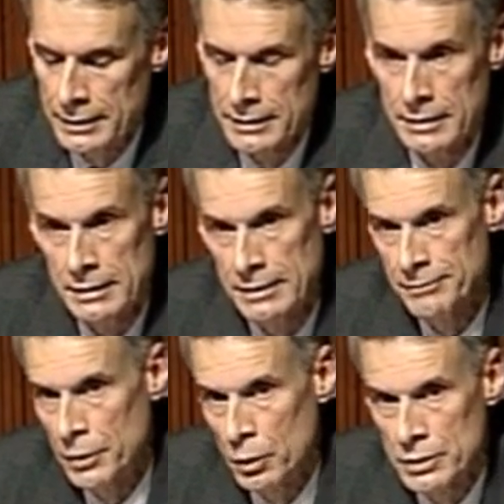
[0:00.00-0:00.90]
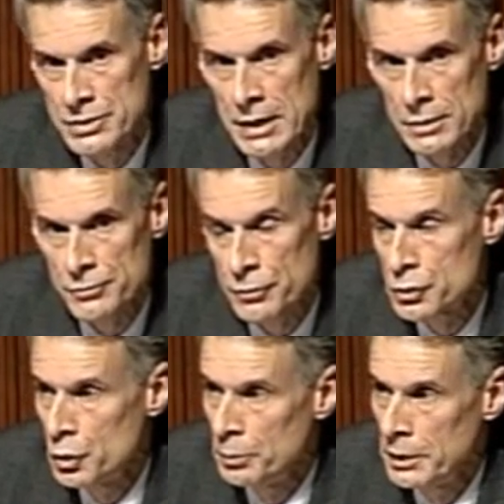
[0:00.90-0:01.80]
if it only sells for
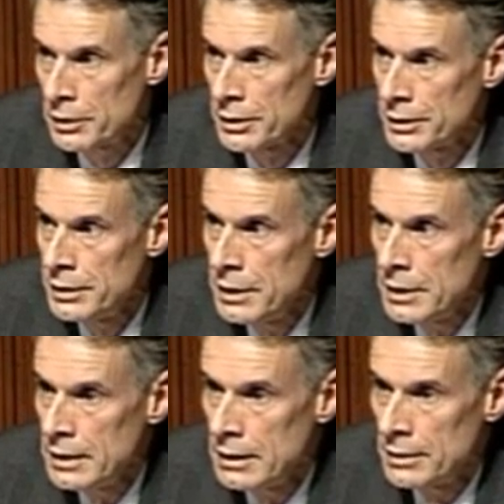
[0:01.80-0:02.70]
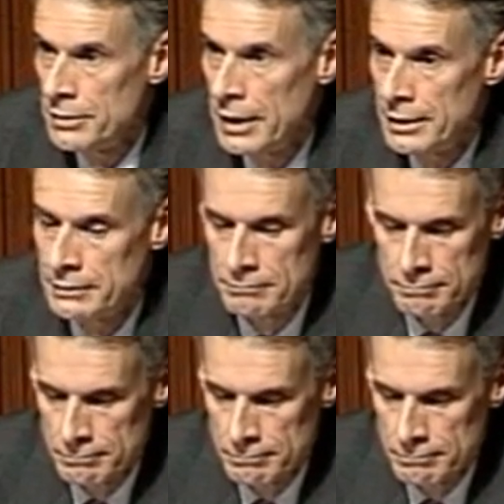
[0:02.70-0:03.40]
$2 million, then